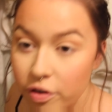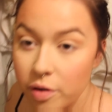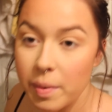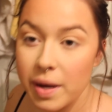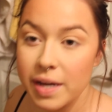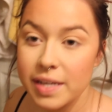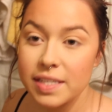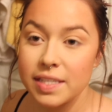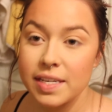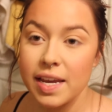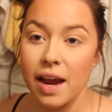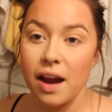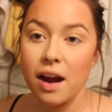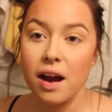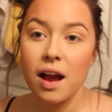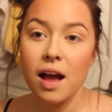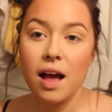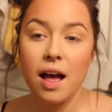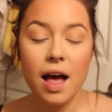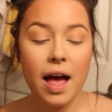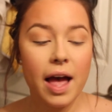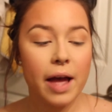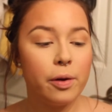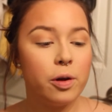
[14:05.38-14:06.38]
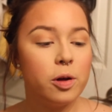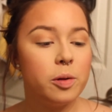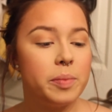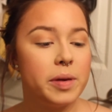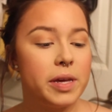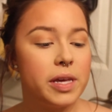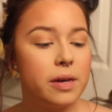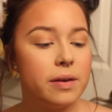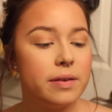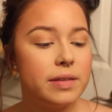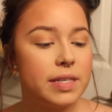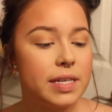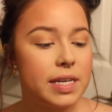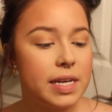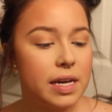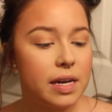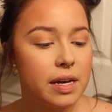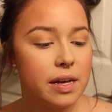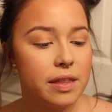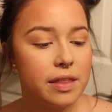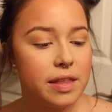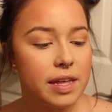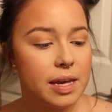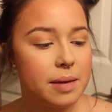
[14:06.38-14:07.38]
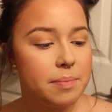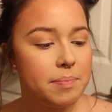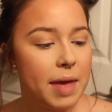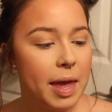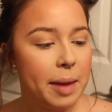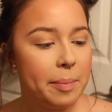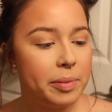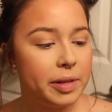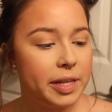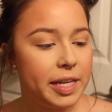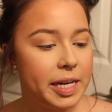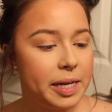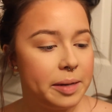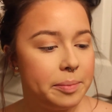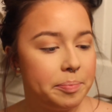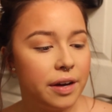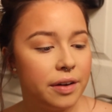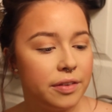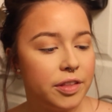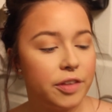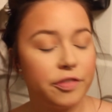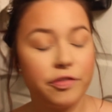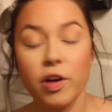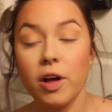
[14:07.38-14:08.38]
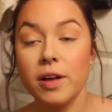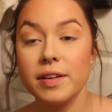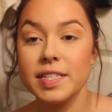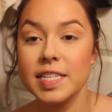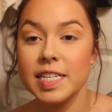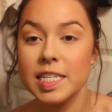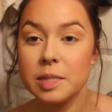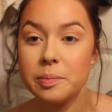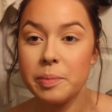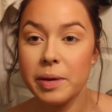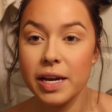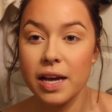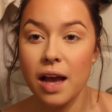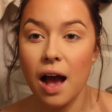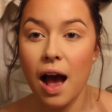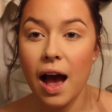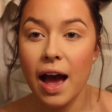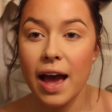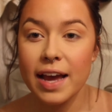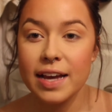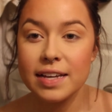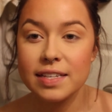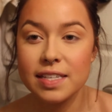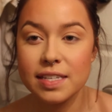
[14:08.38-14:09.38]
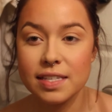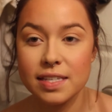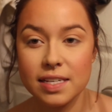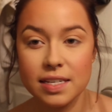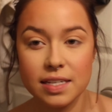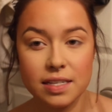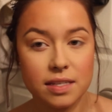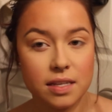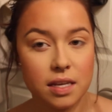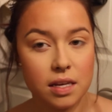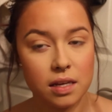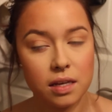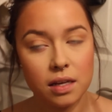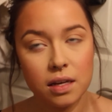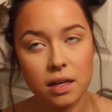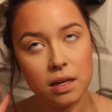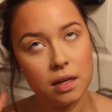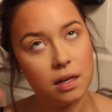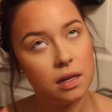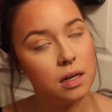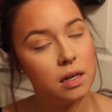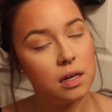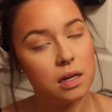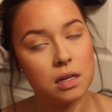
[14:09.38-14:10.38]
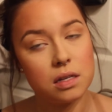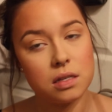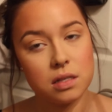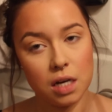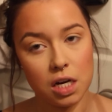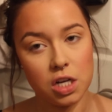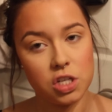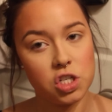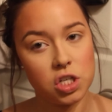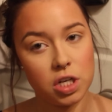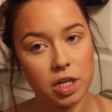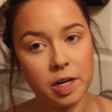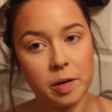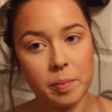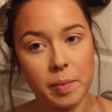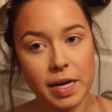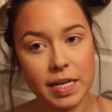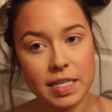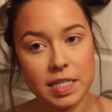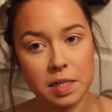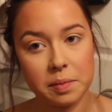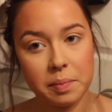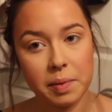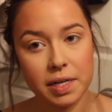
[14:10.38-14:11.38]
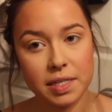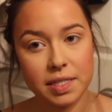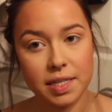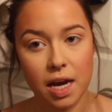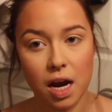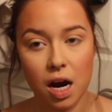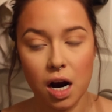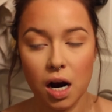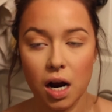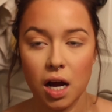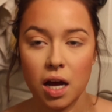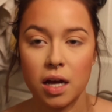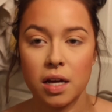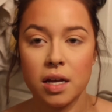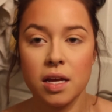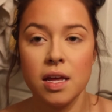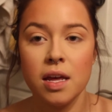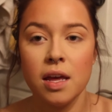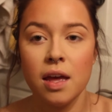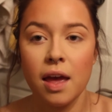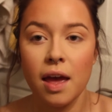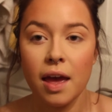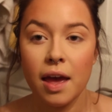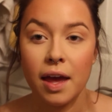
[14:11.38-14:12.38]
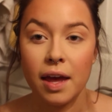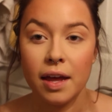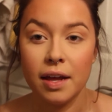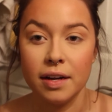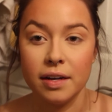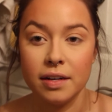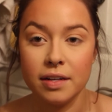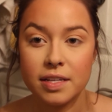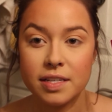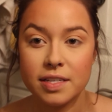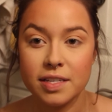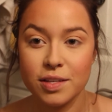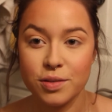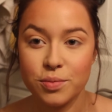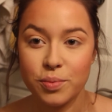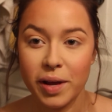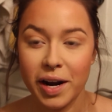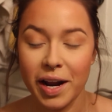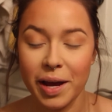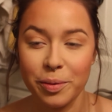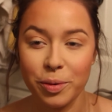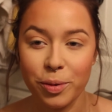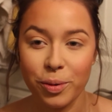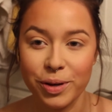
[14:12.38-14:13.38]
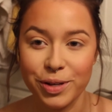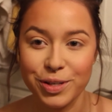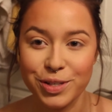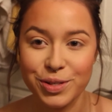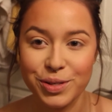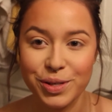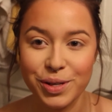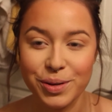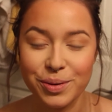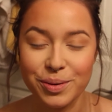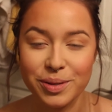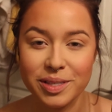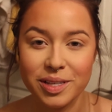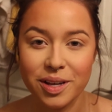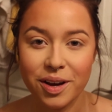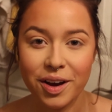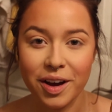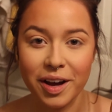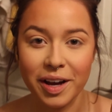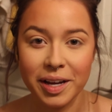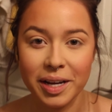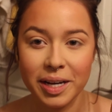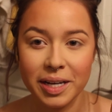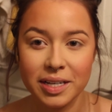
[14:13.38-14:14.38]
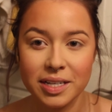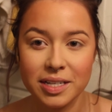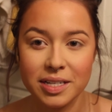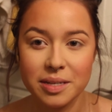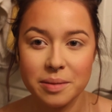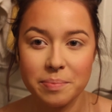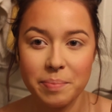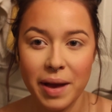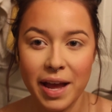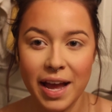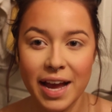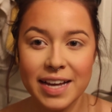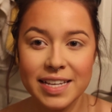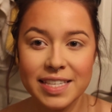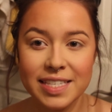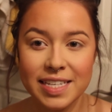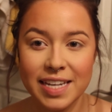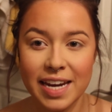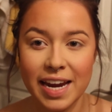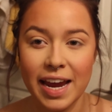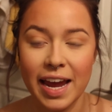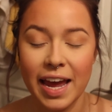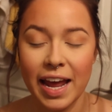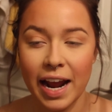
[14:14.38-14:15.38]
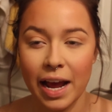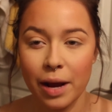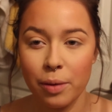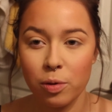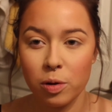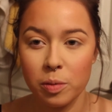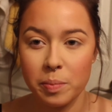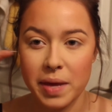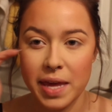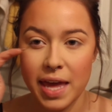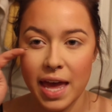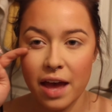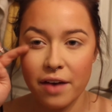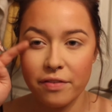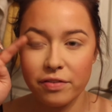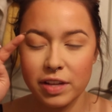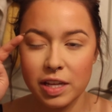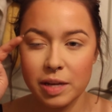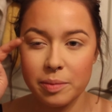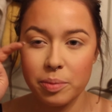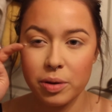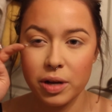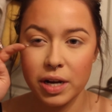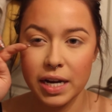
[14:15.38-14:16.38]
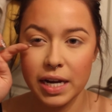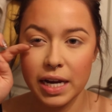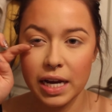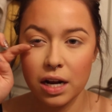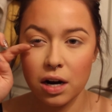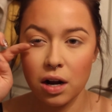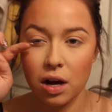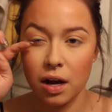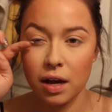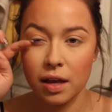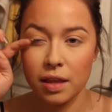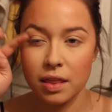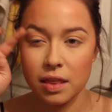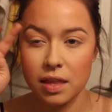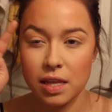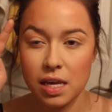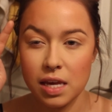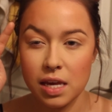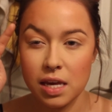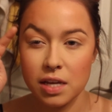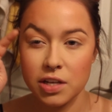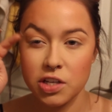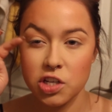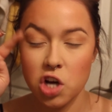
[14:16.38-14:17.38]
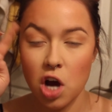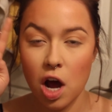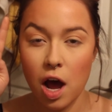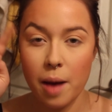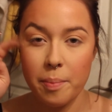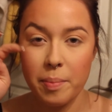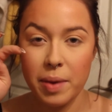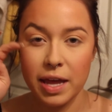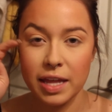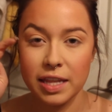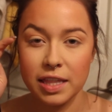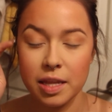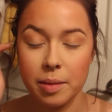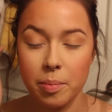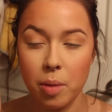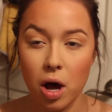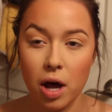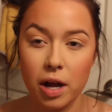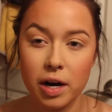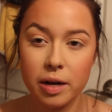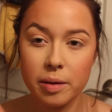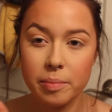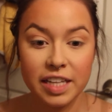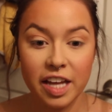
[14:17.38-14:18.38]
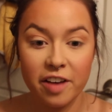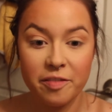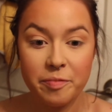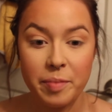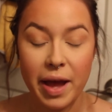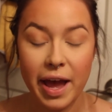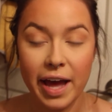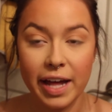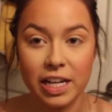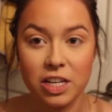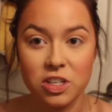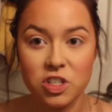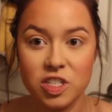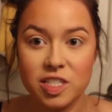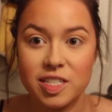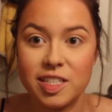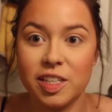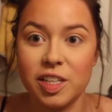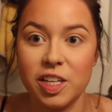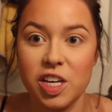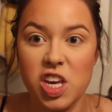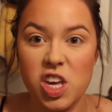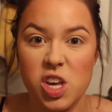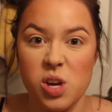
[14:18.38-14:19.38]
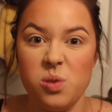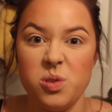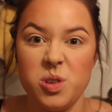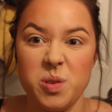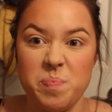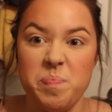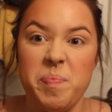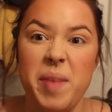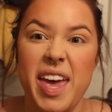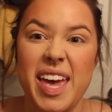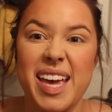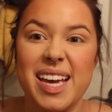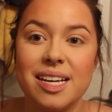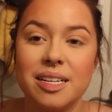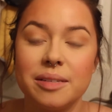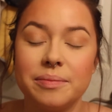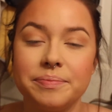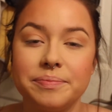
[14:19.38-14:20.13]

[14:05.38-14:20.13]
For mascara, I will be using the Maybelline, the Falsies Big Eyes. This is such an amazing mascara, and this is what I'm going to use on my eyes today, and I will be heavily putting it on the top and the bottom. I love my eyelashes to look huge and big.